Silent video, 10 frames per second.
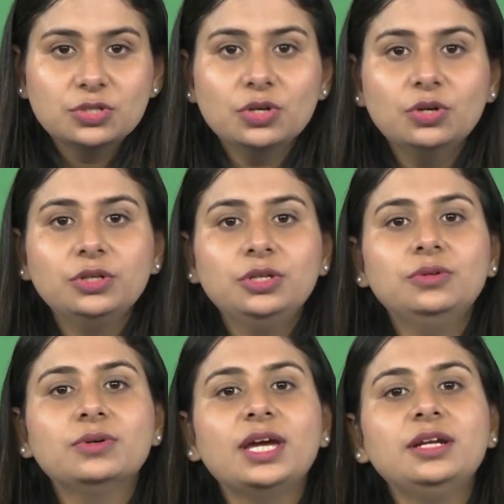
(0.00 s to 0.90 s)
So,
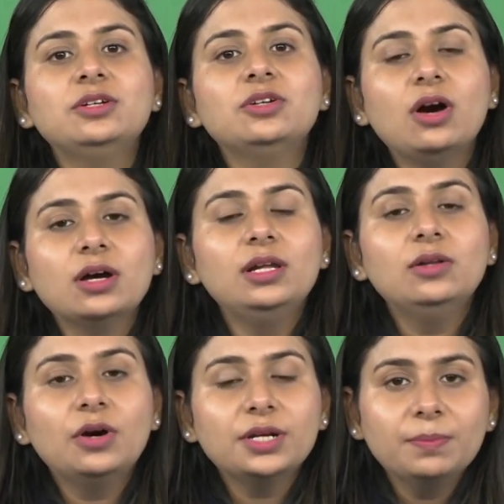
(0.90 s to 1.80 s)
you can talk a
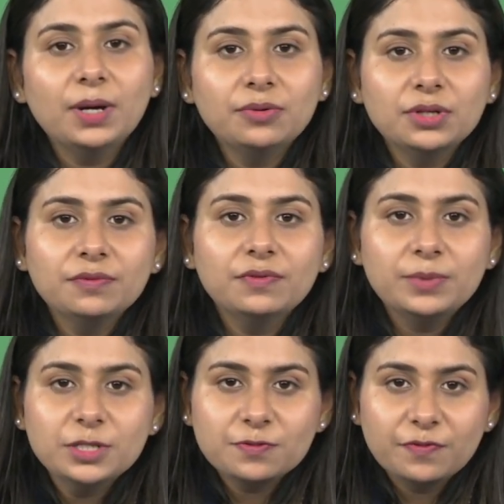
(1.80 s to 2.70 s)
lot about on
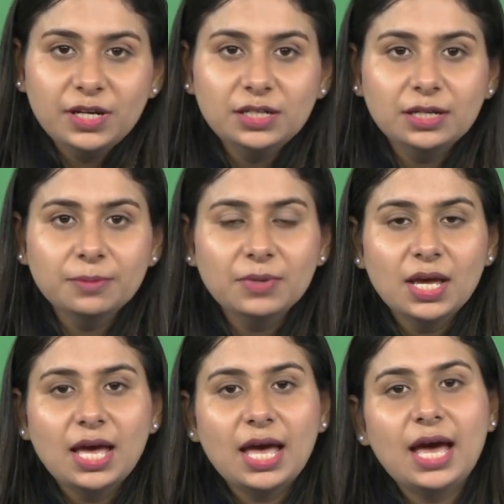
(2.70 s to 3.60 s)
women's freedom
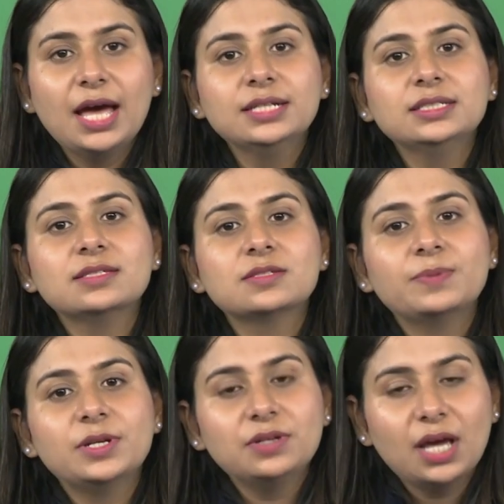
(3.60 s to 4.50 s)
and
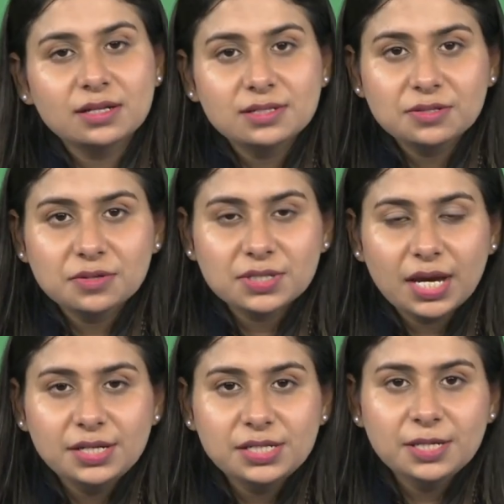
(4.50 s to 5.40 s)
this patriarchal
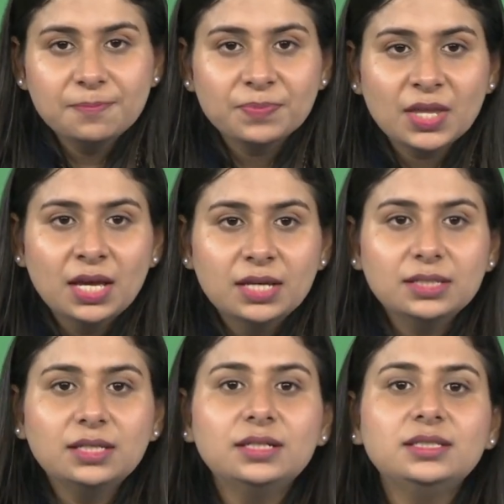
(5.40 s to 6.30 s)
society.
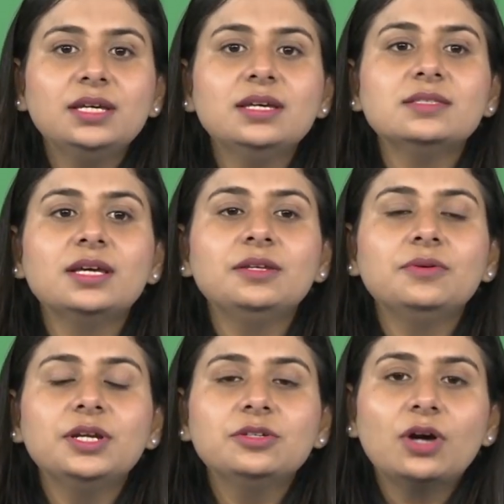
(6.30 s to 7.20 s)
The third thing is that
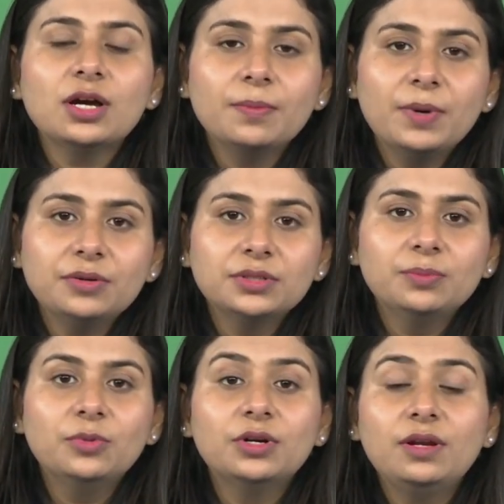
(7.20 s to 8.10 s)
you can talk about
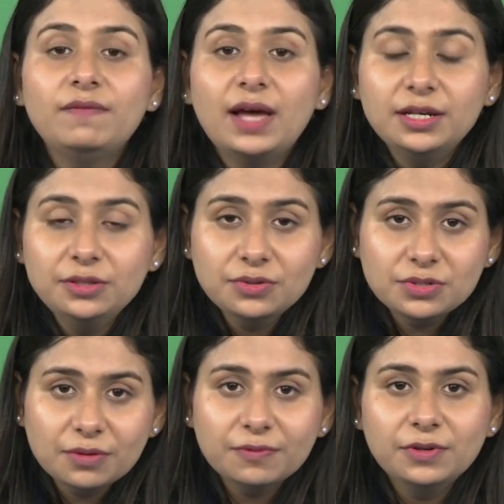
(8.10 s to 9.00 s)
the moral
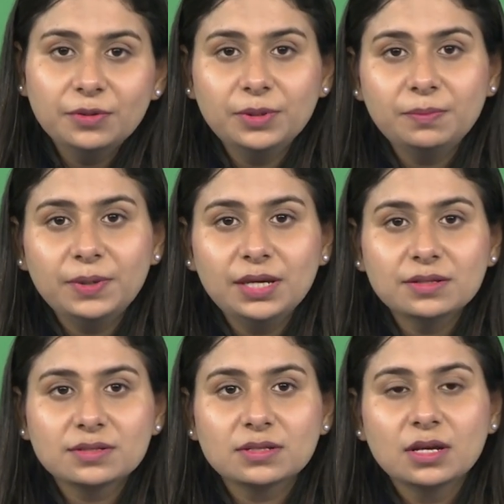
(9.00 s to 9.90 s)
values of human
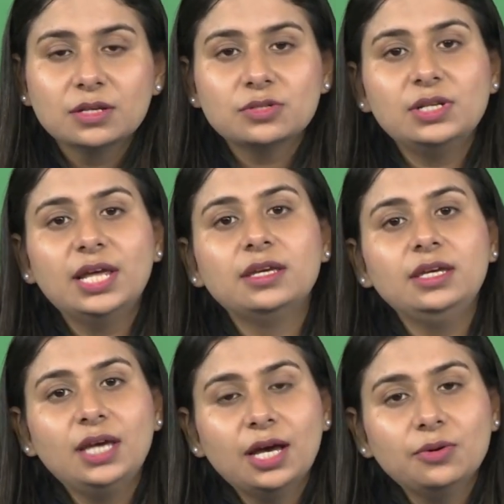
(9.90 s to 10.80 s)
beings. So, like
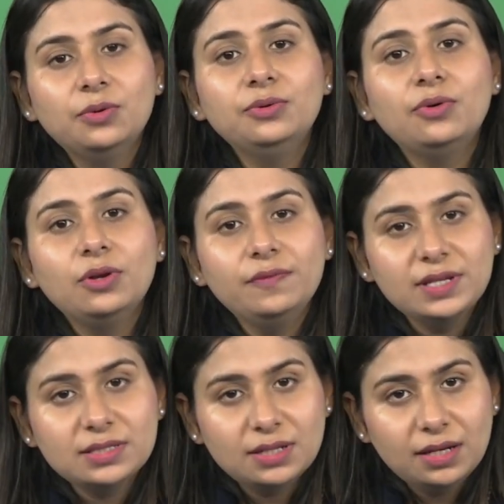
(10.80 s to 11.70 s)
Iago, who
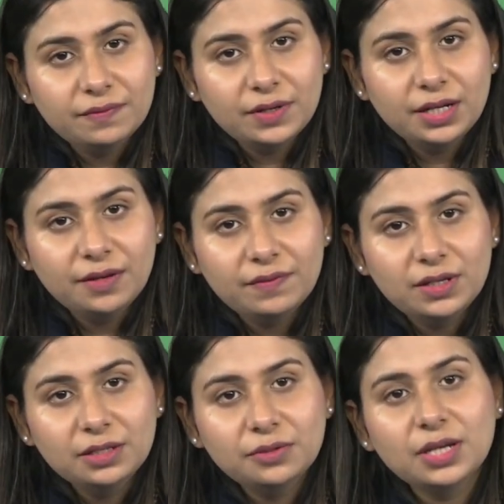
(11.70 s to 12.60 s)
always delivered
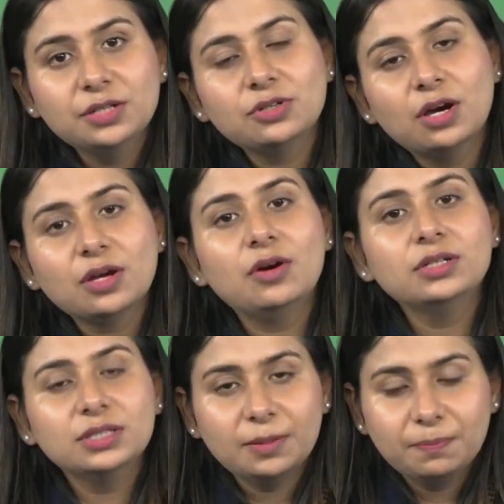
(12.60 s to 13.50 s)
evil, you can talk
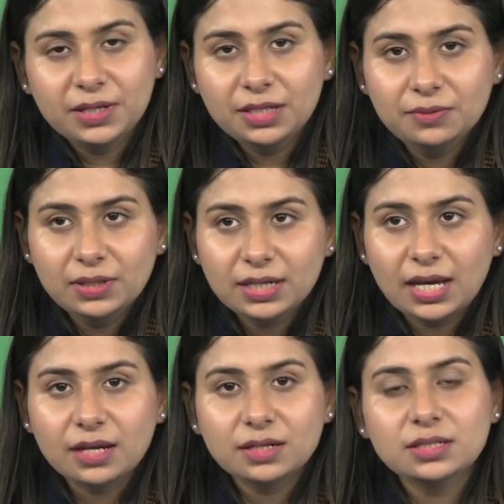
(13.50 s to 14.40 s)
on that particular
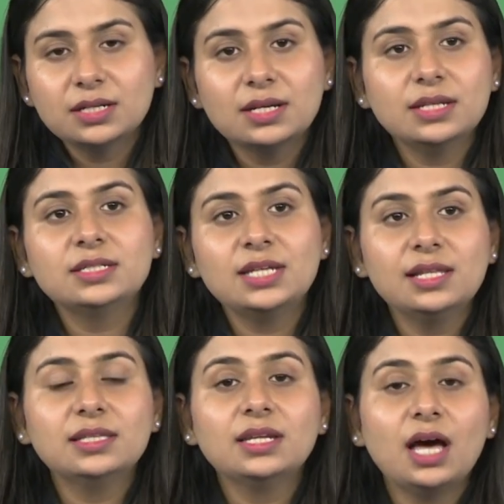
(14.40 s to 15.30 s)
character and
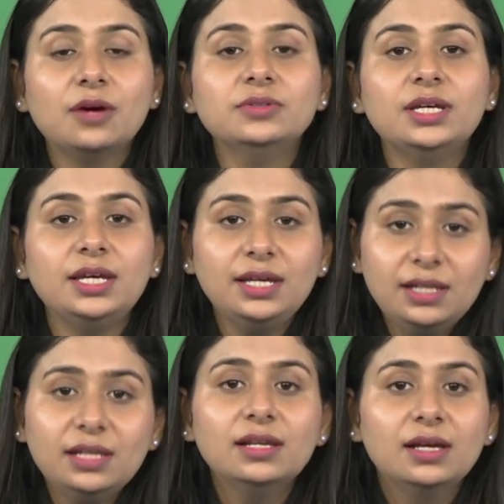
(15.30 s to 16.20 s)
tell that how
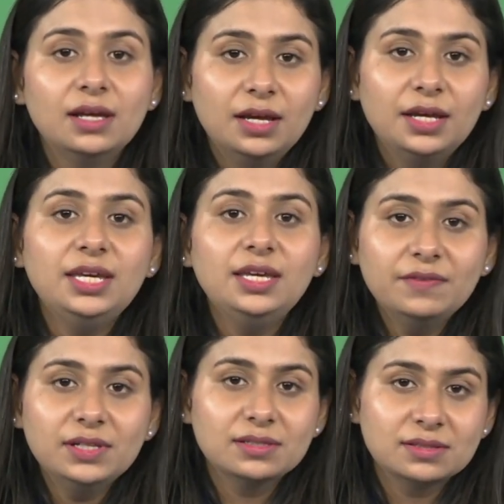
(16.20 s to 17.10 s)
the
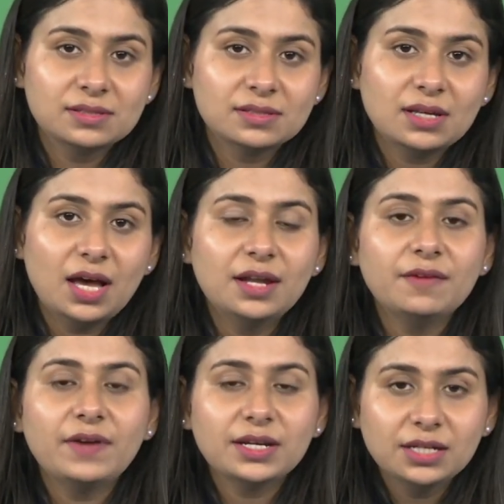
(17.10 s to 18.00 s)
evils
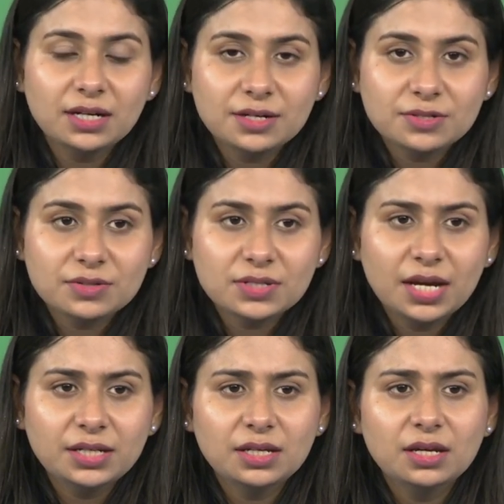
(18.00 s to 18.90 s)
are affecting our
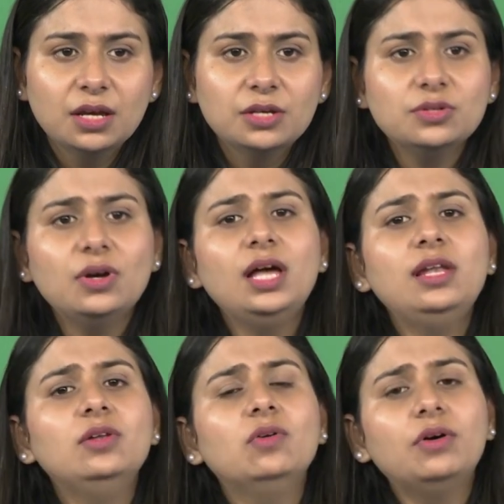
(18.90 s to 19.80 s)
society. So
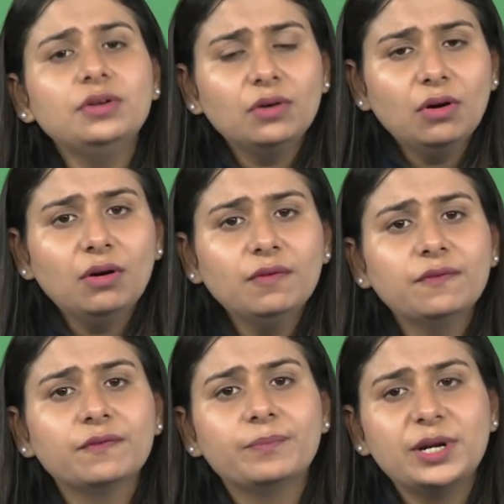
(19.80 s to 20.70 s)
a lot
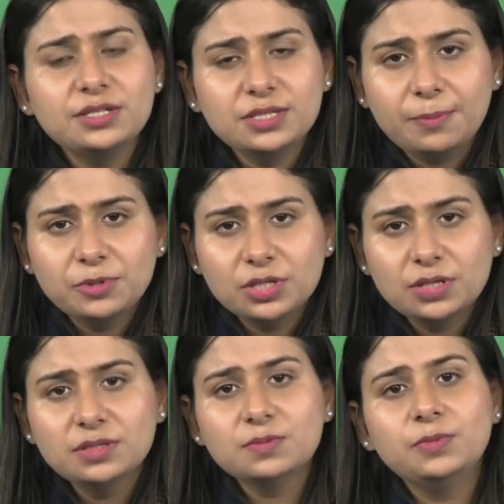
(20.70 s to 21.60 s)
of
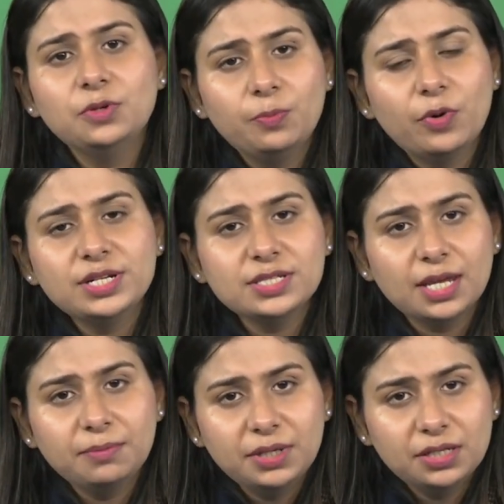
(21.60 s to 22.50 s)
perceptions,
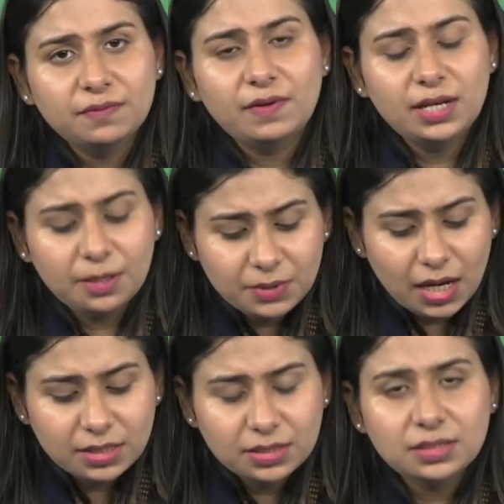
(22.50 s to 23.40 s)
viewpoints can be developed
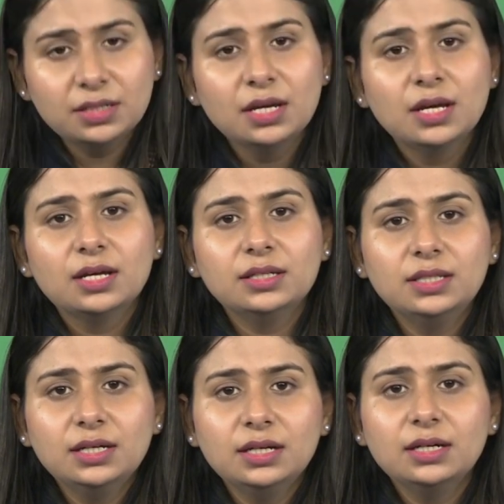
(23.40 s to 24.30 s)
under
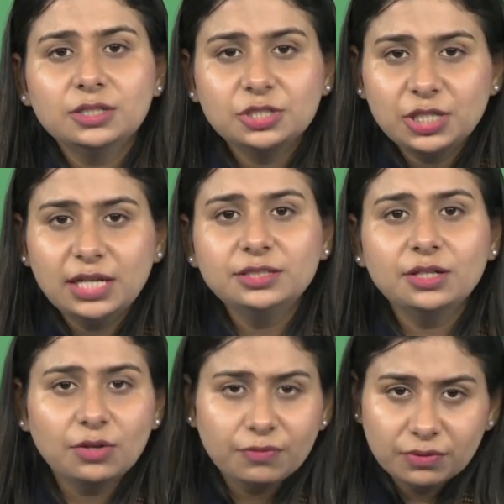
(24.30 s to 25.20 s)
the
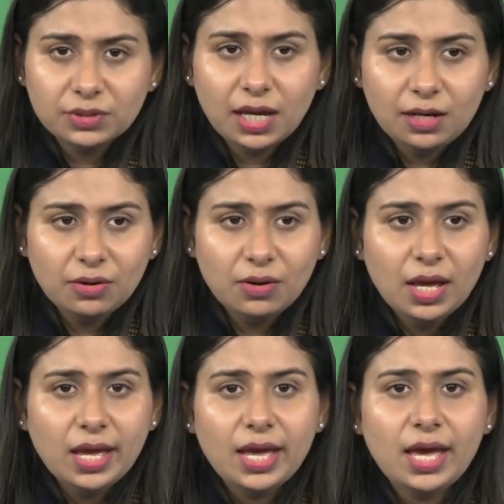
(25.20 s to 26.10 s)
shelter of Othello,
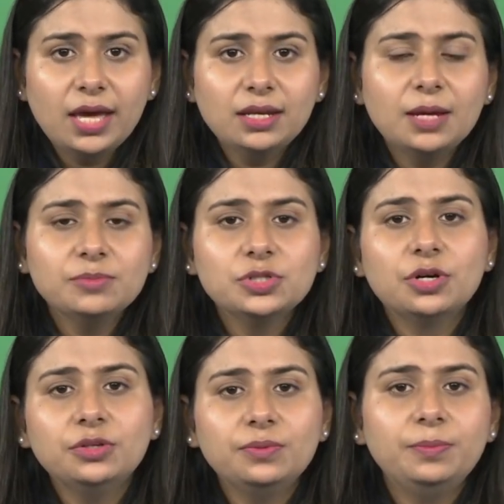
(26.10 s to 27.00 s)
and I'm
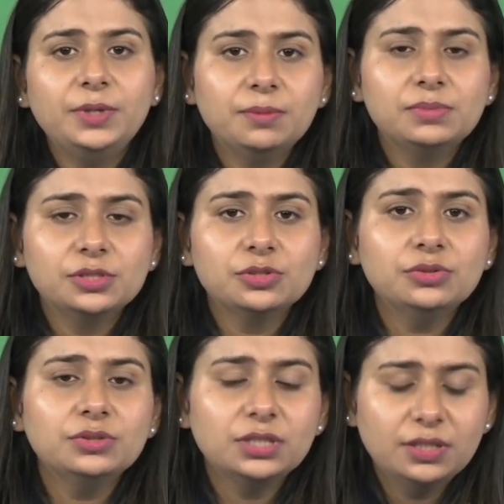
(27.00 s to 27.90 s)
sure you will be able
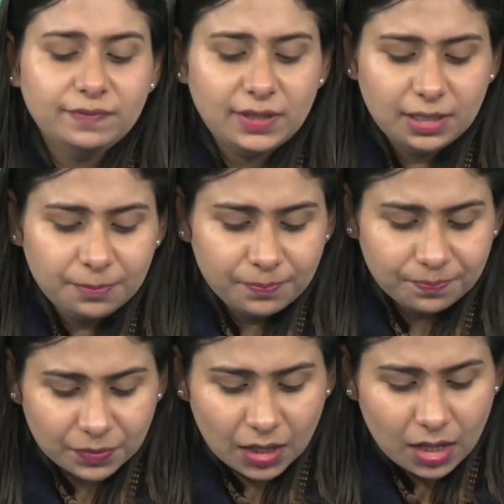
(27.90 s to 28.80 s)
to develop
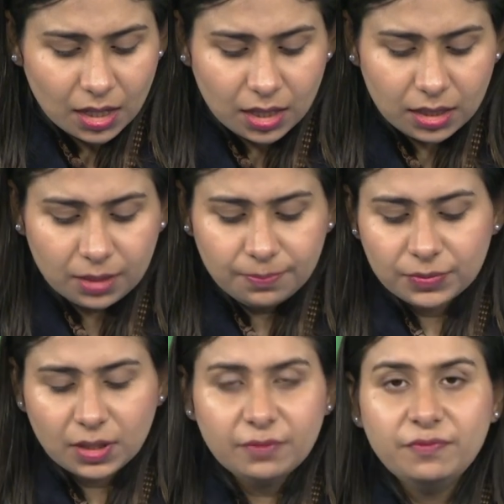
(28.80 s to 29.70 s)

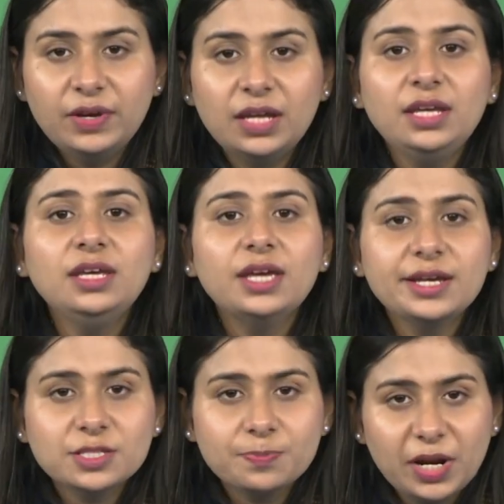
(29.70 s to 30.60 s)
varying
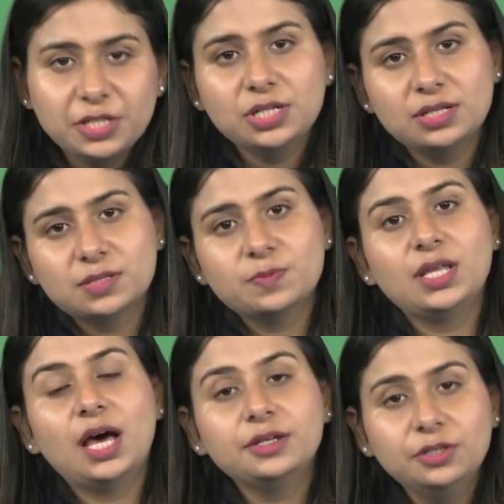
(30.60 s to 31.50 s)
expressions
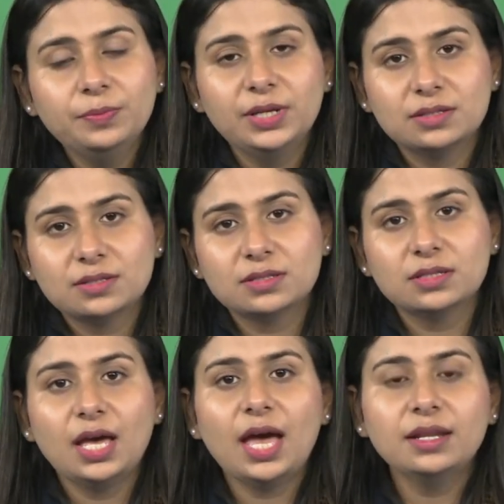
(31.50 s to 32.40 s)
with
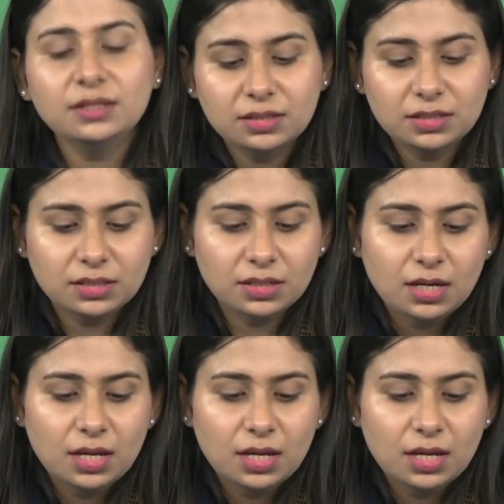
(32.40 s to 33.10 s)
arguments and